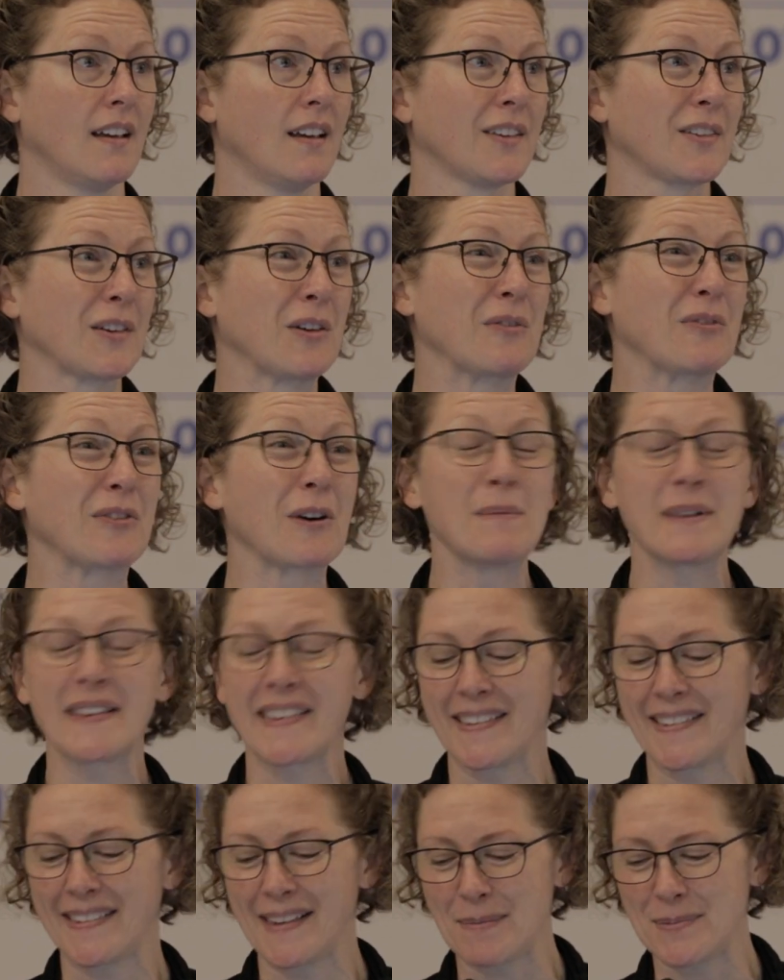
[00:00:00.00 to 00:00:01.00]
So from
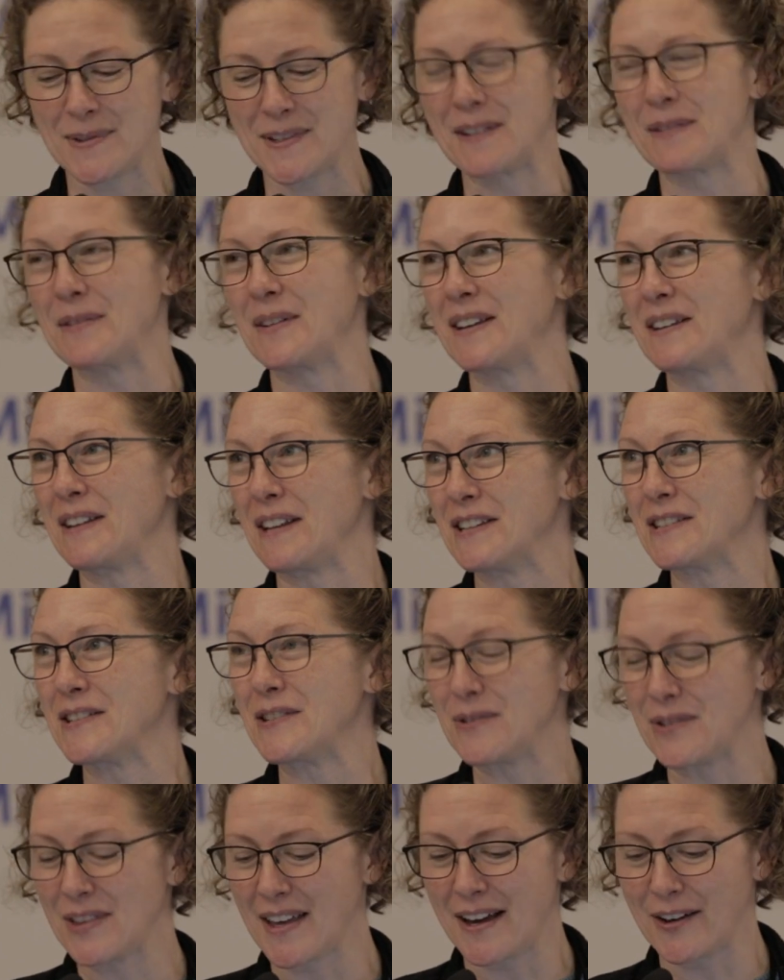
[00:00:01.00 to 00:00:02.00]
its inception in
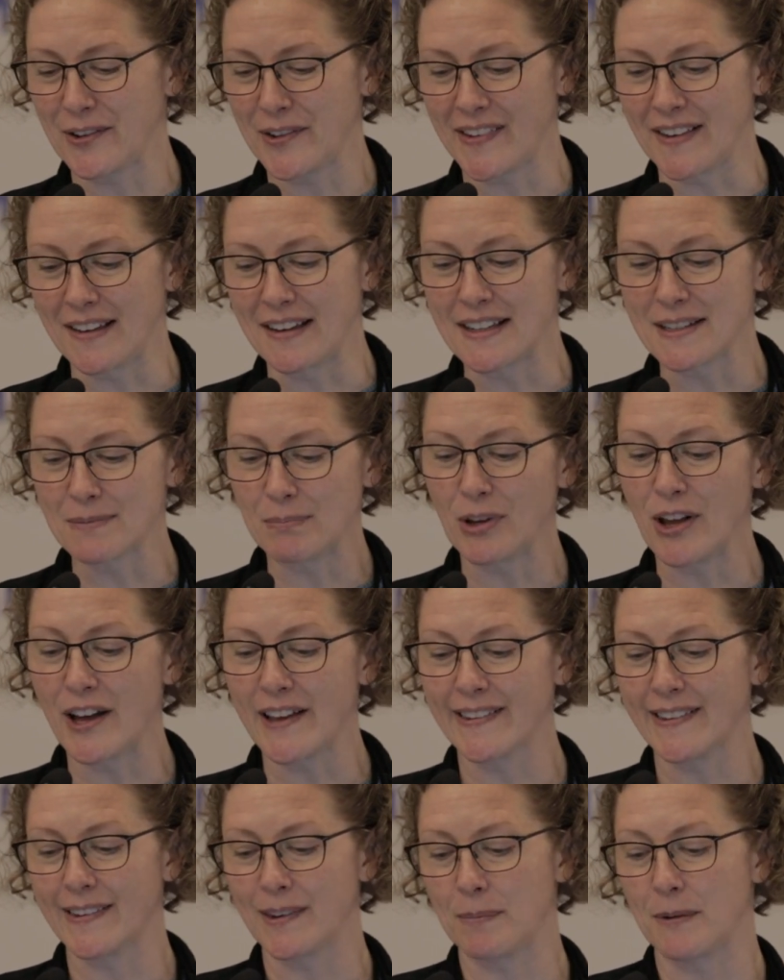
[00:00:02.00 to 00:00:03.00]
2000,
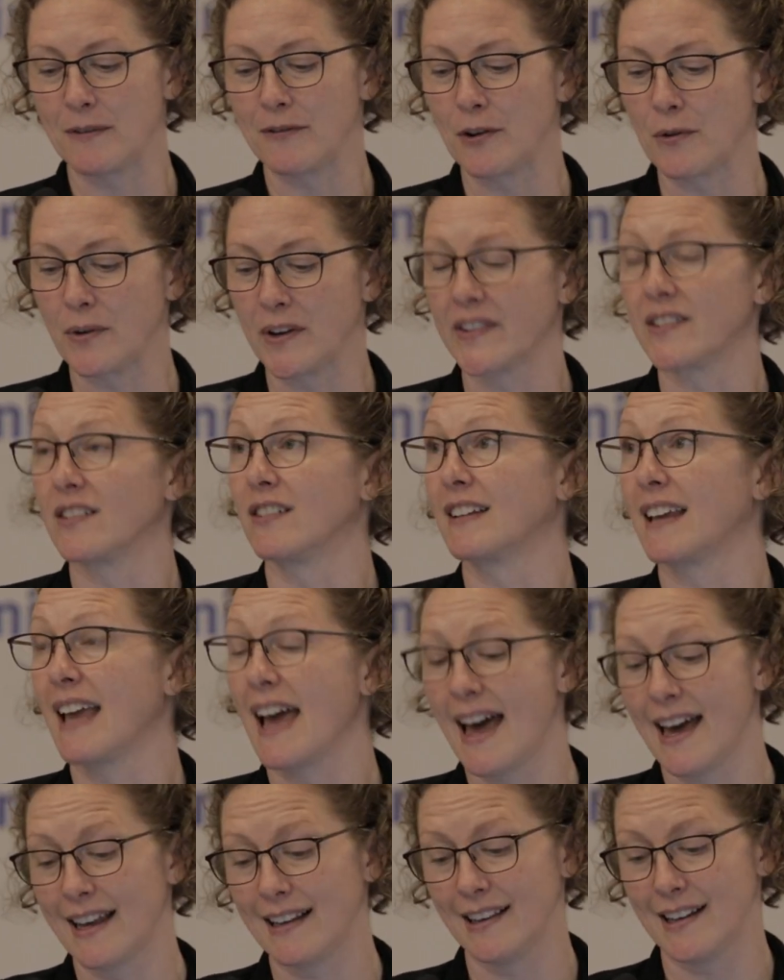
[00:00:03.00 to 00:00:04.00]
PLOS has been focused on
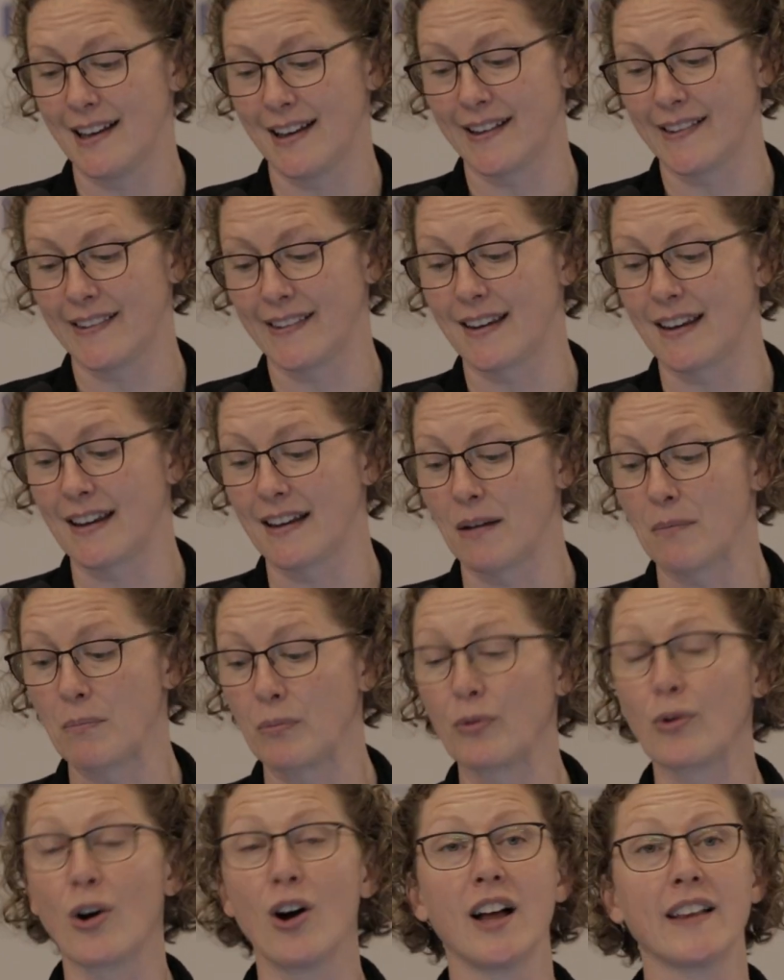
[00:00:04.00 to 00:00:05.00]
catalyzing
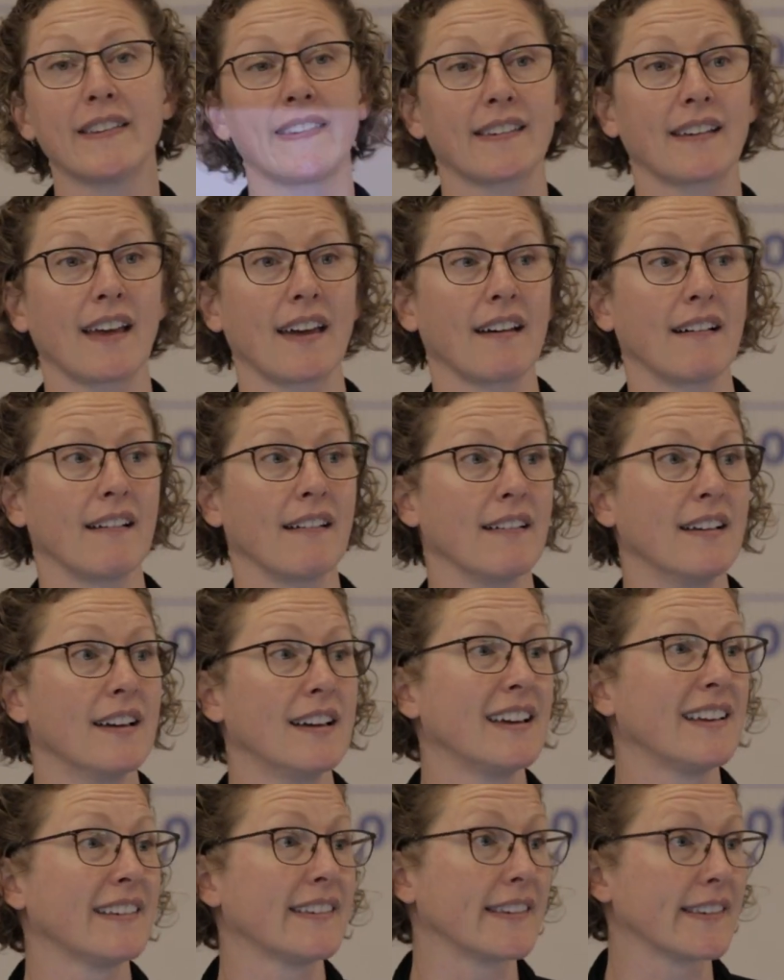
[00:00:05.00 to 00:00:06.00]
broad-scale
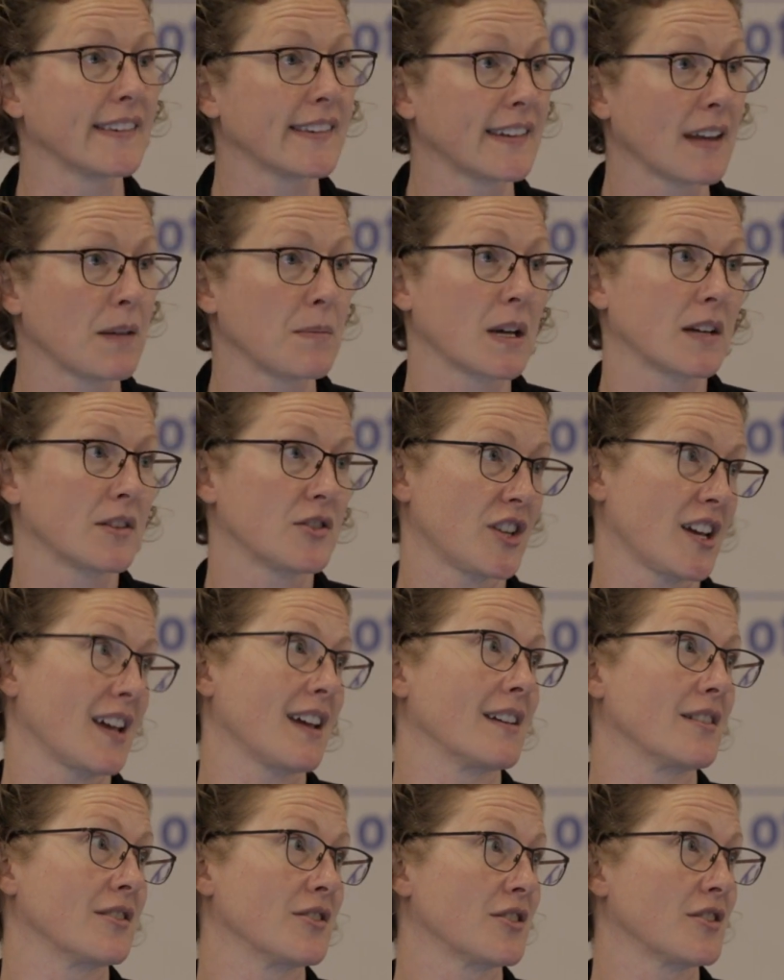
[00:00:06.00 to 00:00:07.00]
systemic
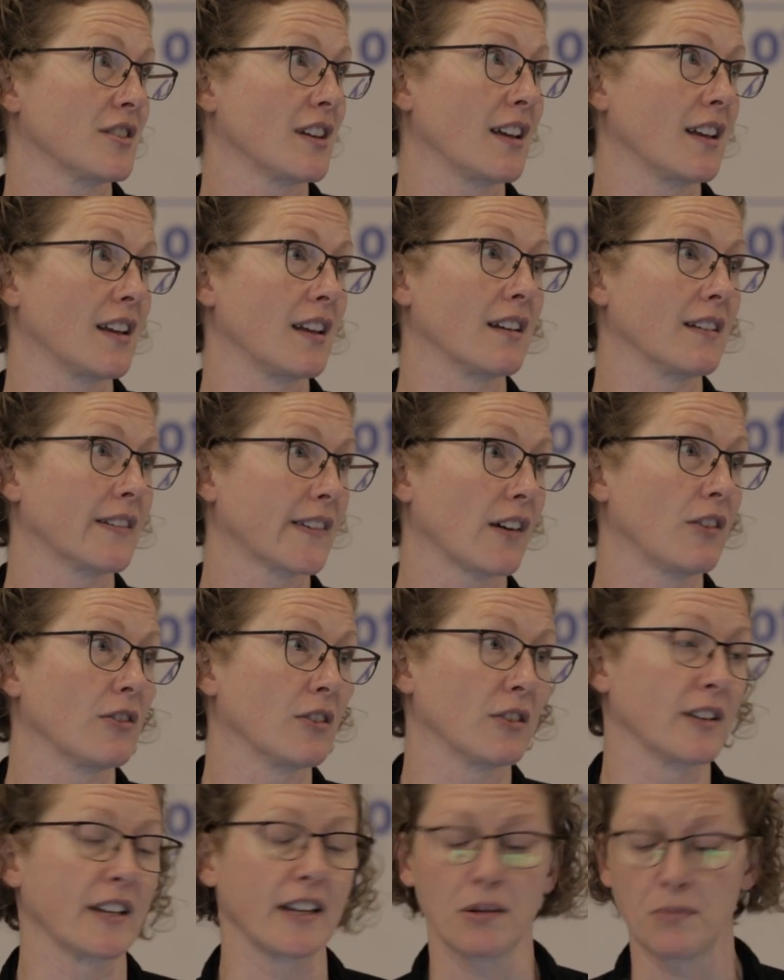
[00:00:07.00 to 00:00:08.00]
change in
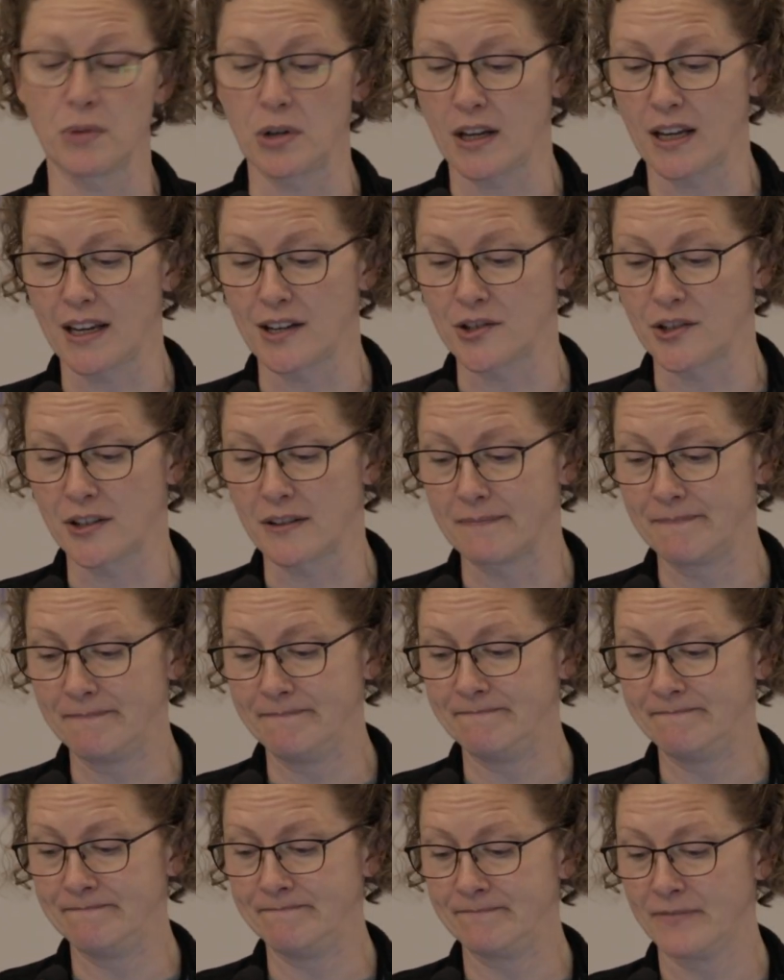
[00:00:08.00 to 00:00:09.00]
scholarly communication.
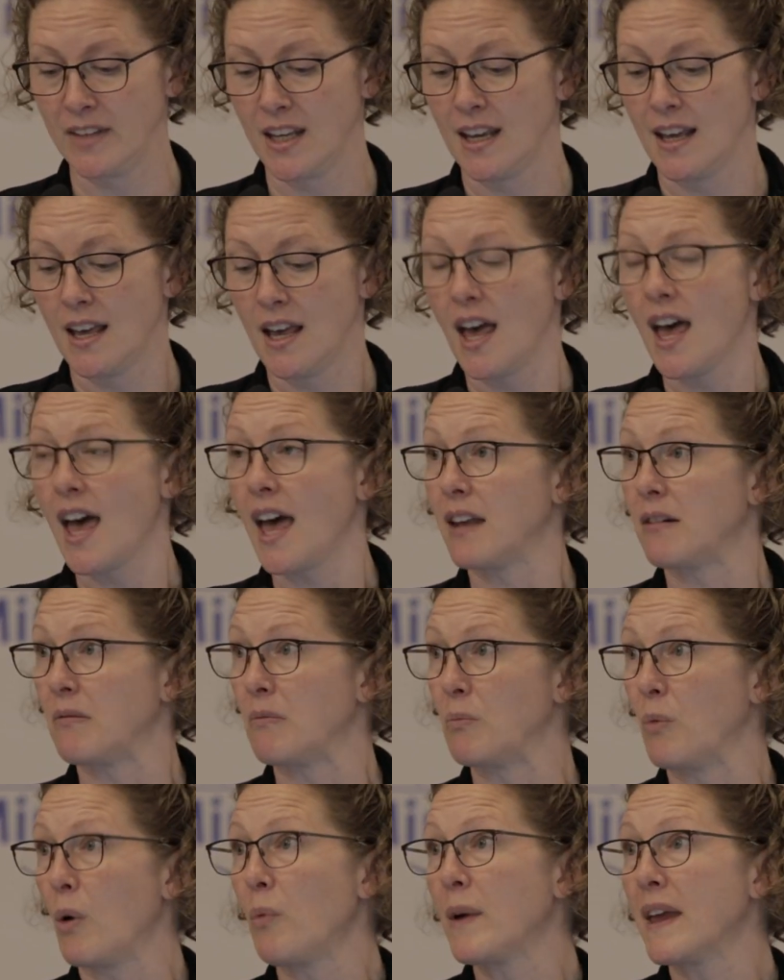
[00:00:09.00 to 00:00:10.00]

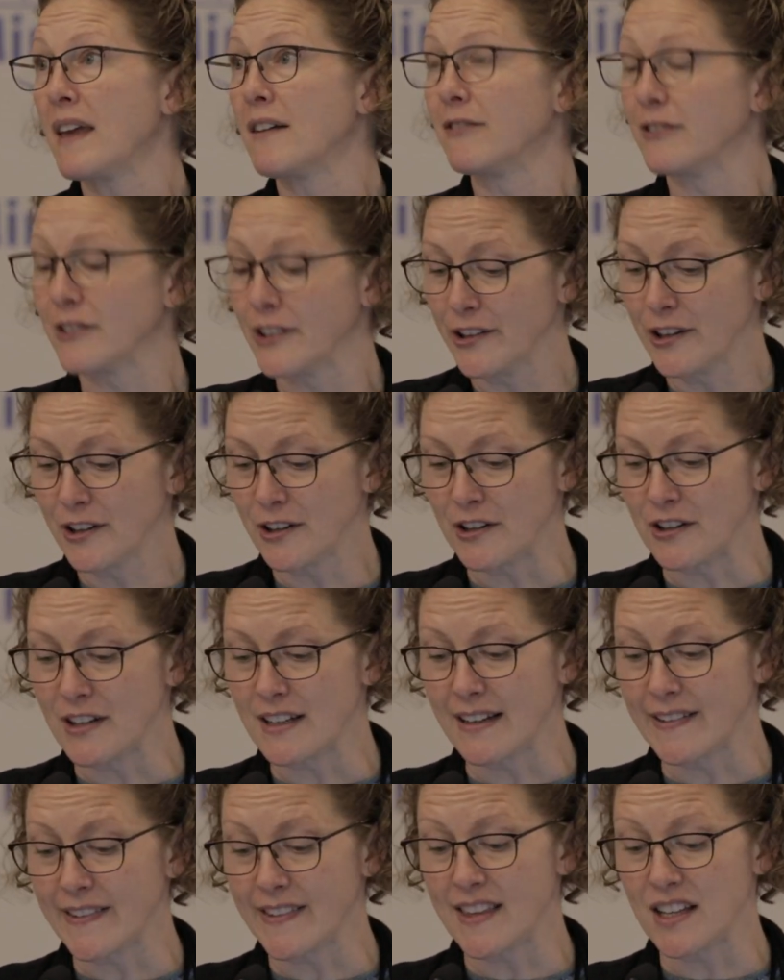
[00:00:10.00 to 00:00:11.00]
And what we have
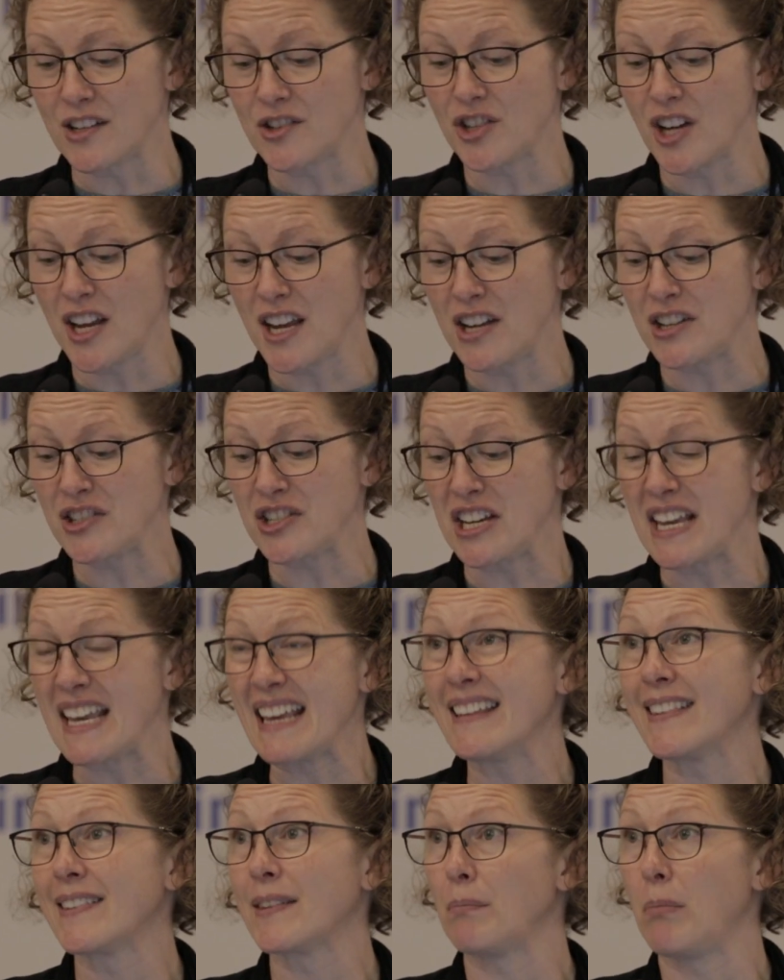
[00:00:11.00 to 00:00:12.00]
learned is that change
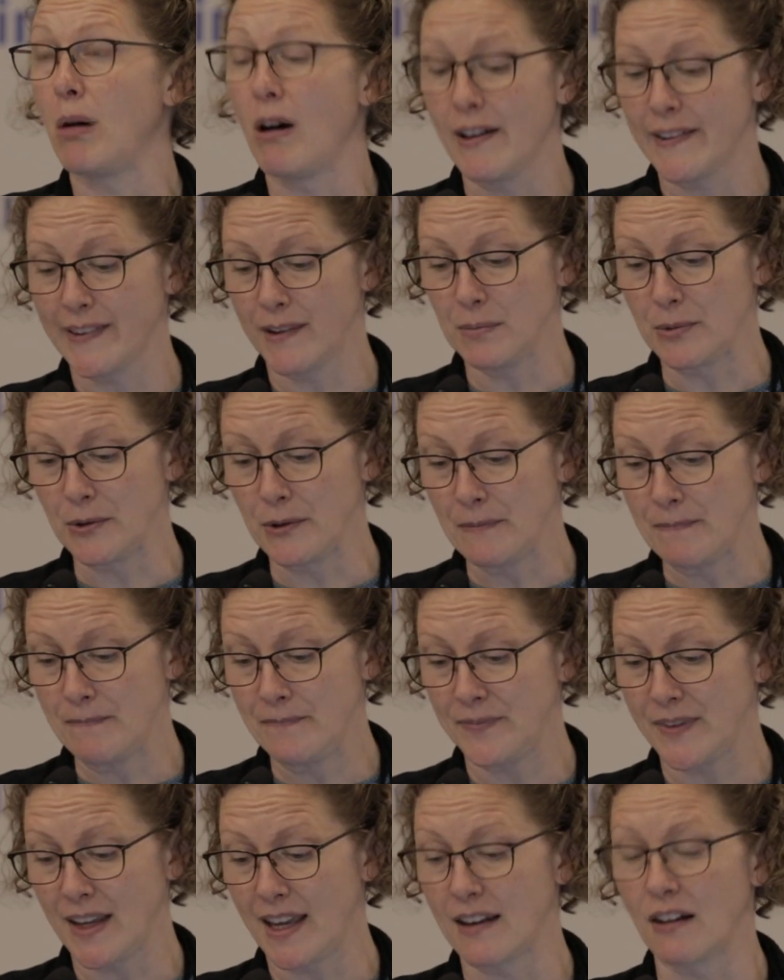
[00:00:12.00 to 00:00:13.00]
is possible.
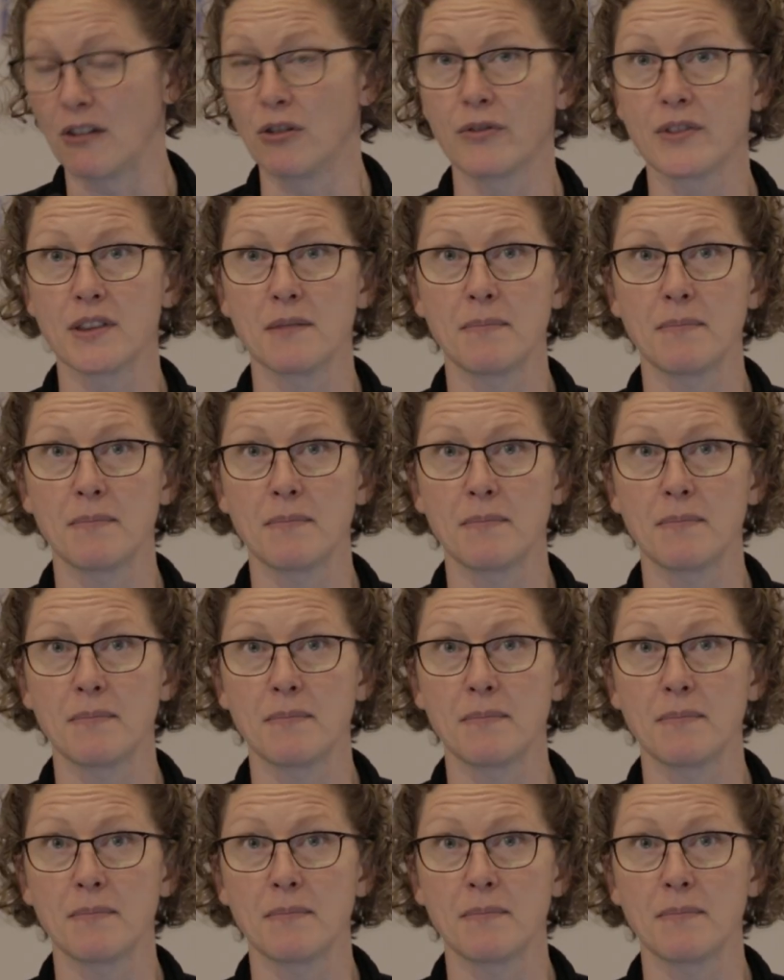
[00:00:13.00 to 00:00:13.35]
And over